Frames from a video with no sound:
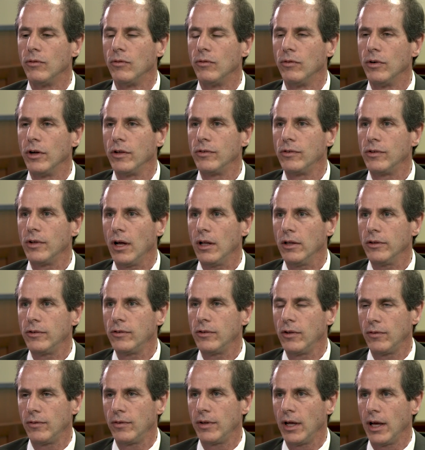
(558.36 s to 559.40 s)

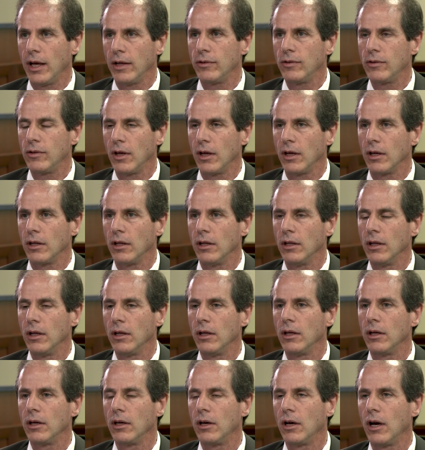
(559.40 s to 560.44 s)
Results of testing
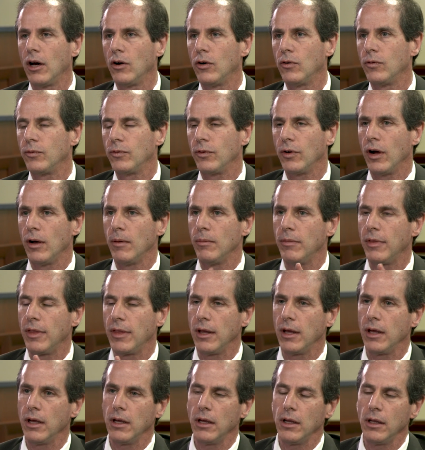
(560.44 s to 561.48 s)
go from
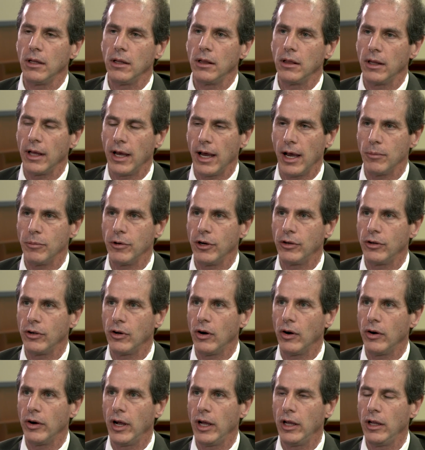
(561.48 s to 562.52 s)
the
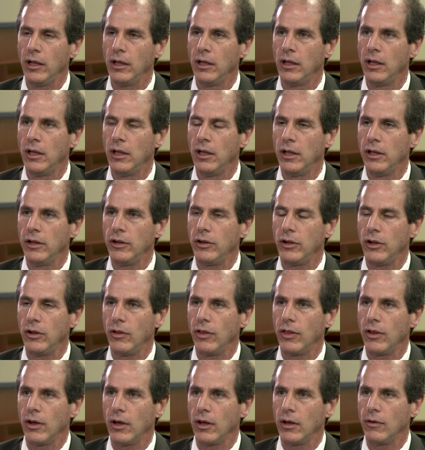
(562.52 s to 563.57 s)
laboratory to
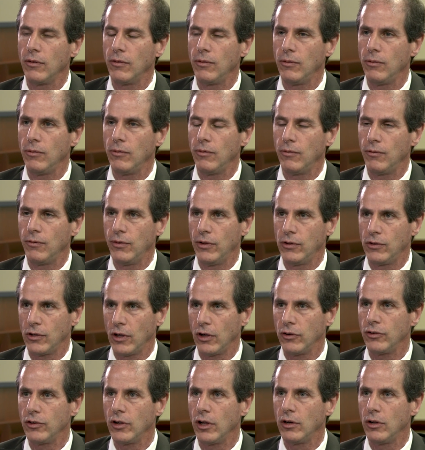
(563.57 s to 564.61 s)
the
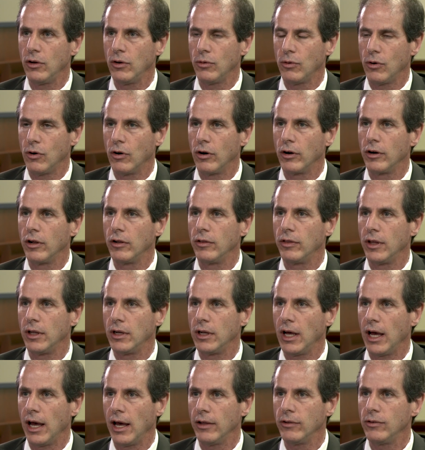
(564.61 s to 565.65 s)
physician who ordered the
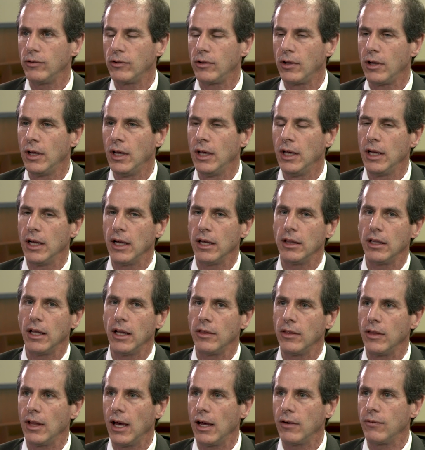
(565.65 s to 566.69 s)
test, and
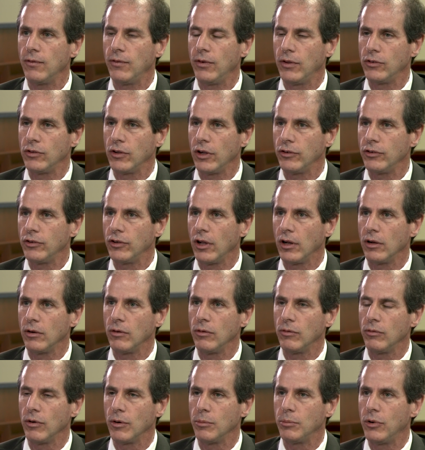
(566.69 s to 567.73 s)
then that physician
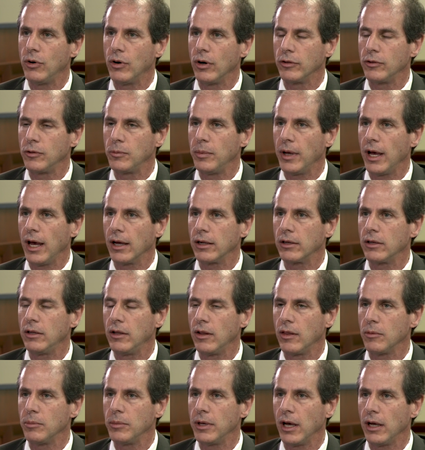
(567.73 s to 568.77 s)
reports back
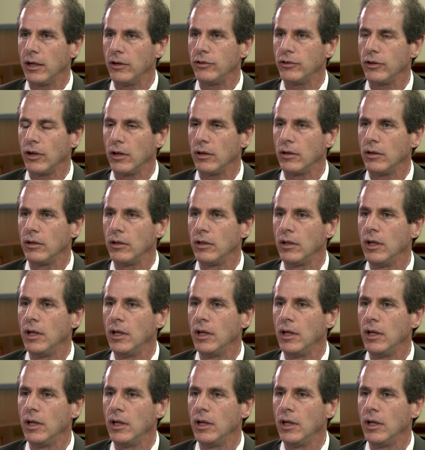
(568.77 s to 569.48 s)
to the patient.